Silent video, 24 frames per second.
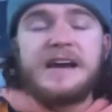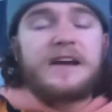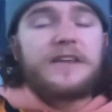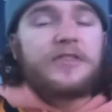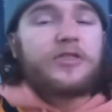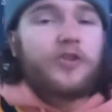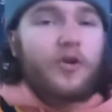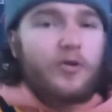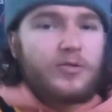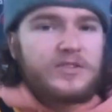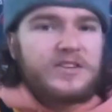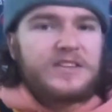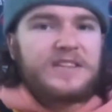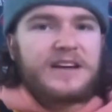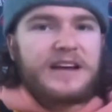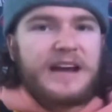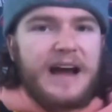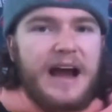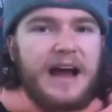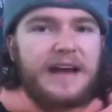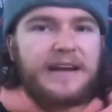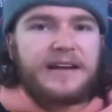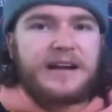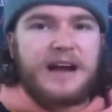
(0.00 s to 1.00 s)
Those are the
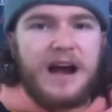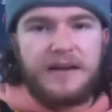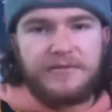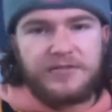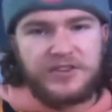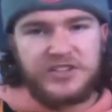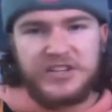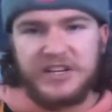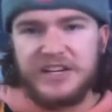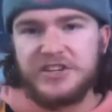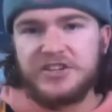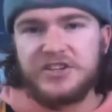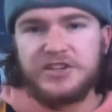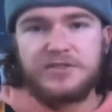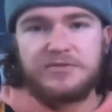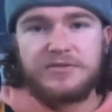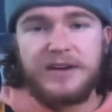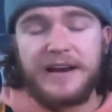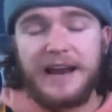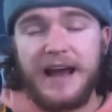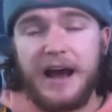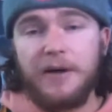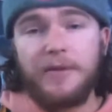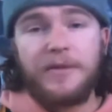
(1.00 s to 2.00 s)
kind of conversations
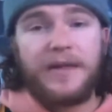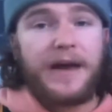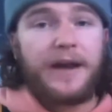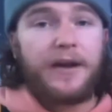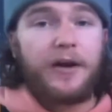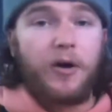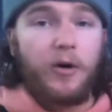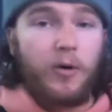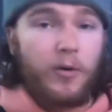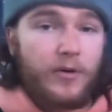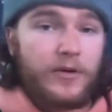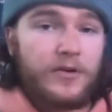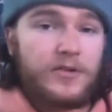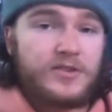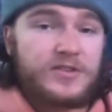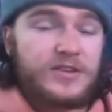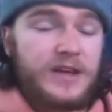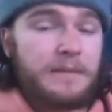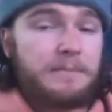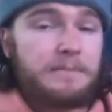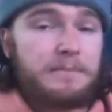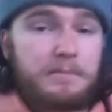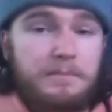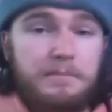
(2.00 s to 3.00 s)
right now that owners
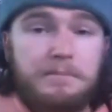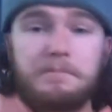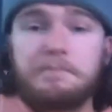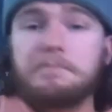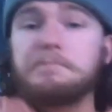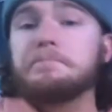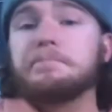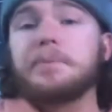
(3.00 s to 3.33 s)
and